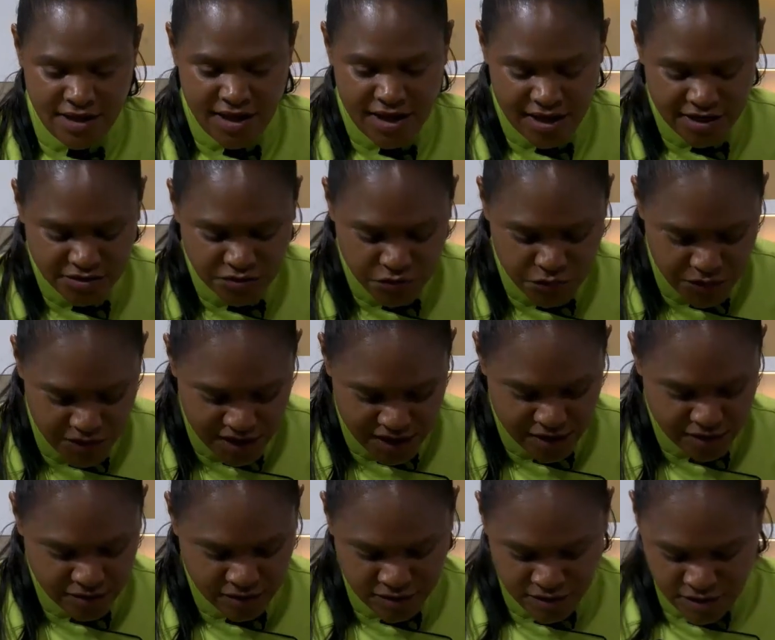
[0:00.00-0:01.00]
as
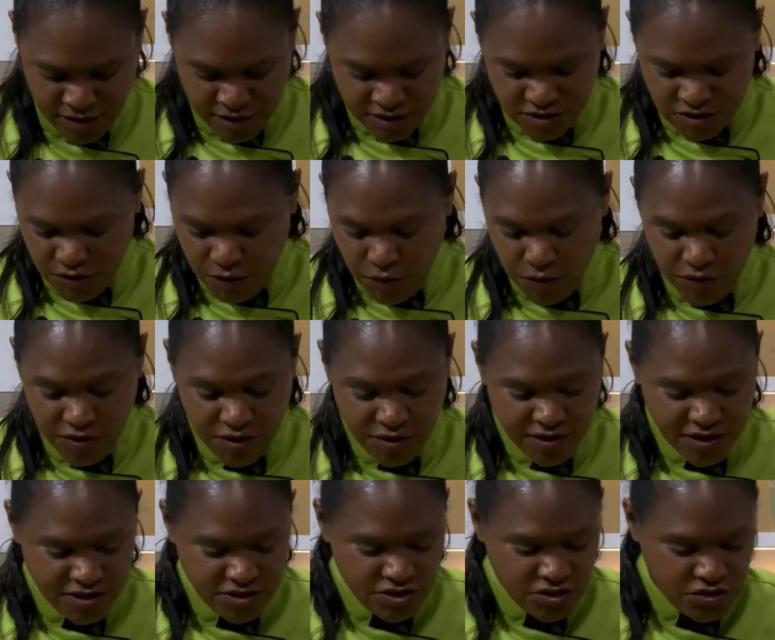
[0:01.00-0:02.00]
well. So all you're going
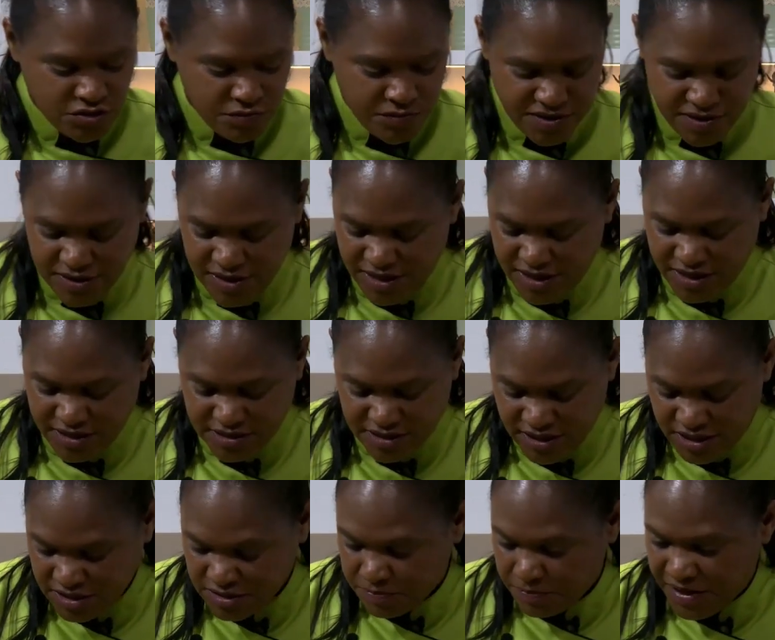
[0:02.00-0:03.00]
to do with these
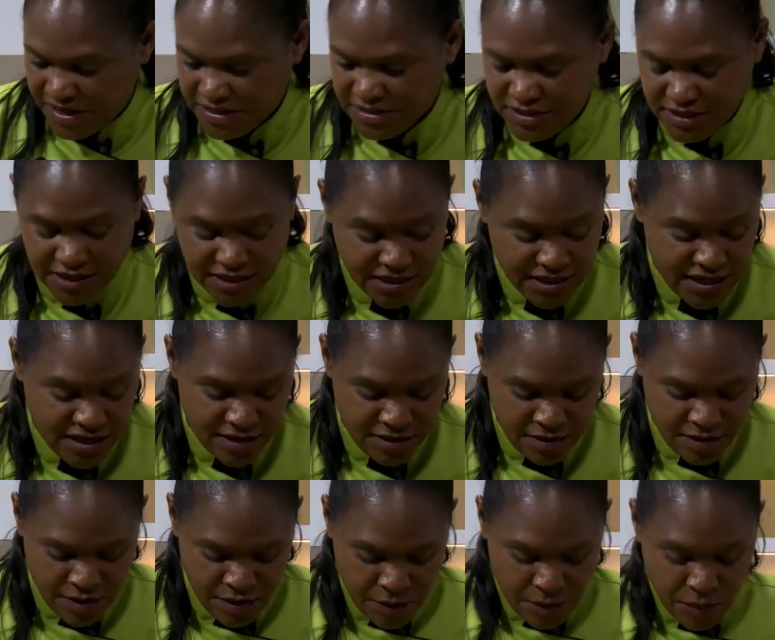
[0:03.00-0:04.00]
is basically
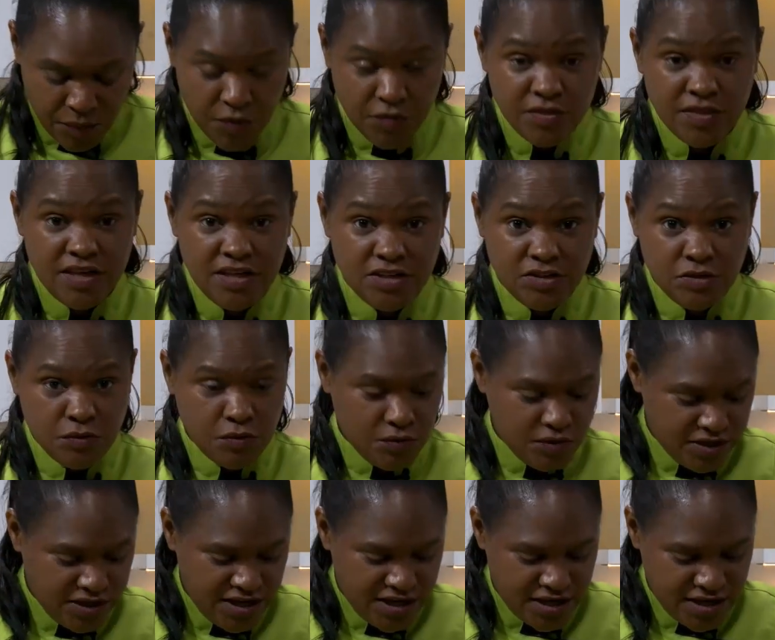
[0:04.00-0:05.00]
put these all
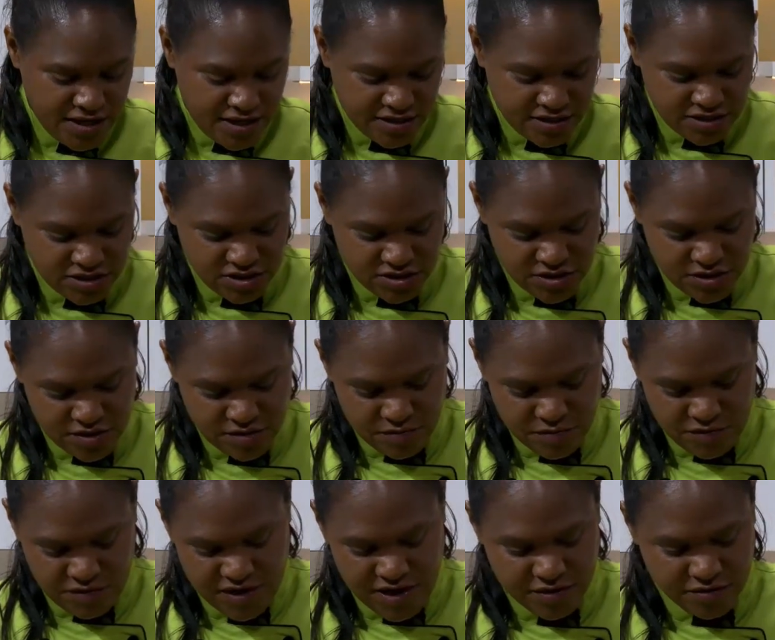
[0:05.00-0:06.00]
in and stir them
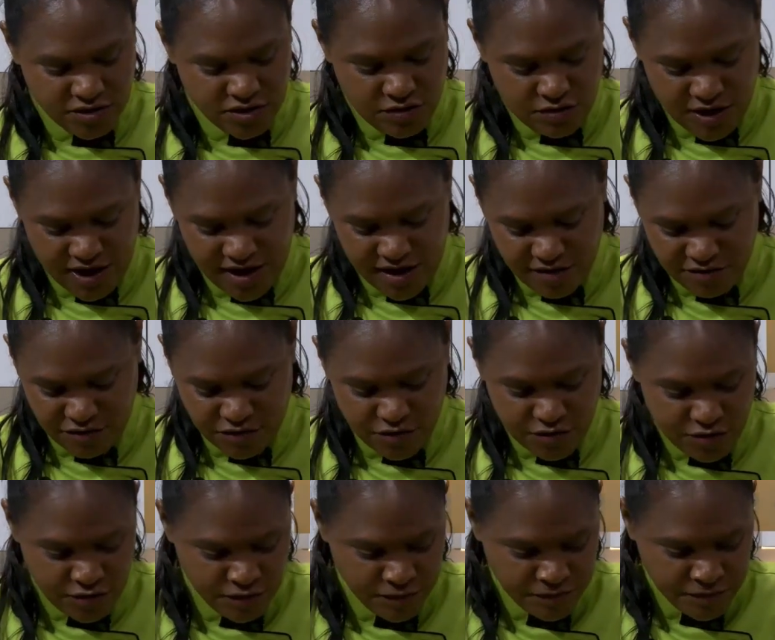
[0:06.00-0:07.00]
around. So you have your
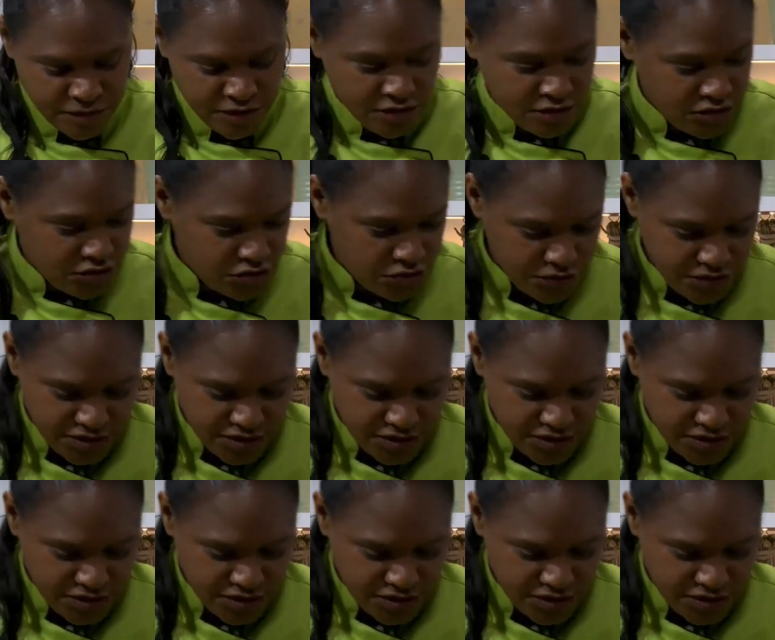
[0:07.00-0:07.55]
soy